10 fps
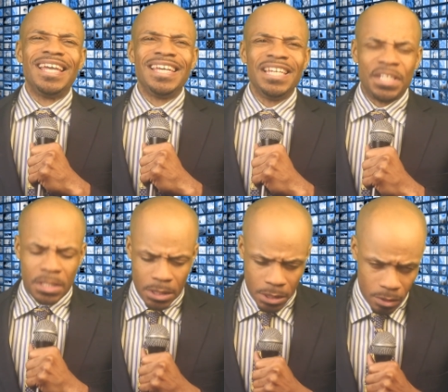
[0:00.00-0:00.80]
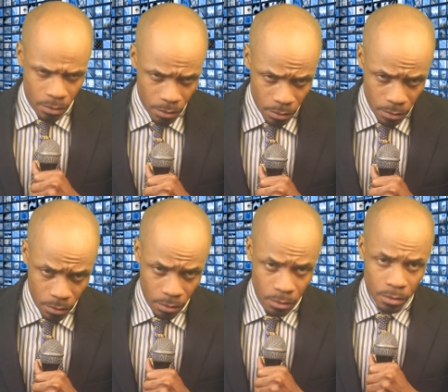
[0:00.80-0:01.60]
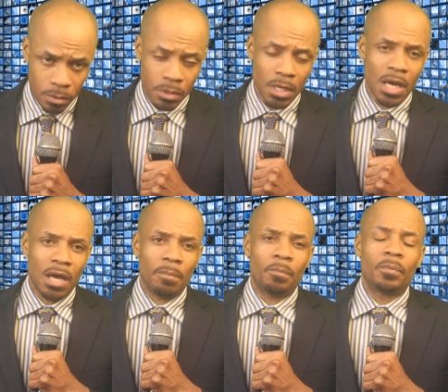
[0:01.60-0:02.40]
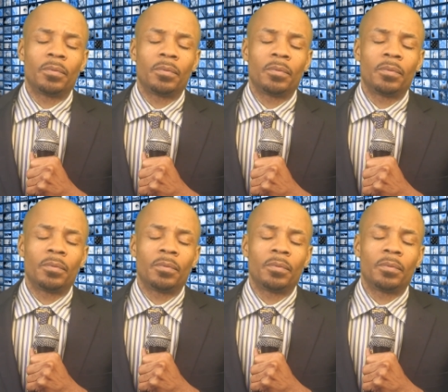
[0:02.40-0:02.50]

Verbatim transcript: eight. Top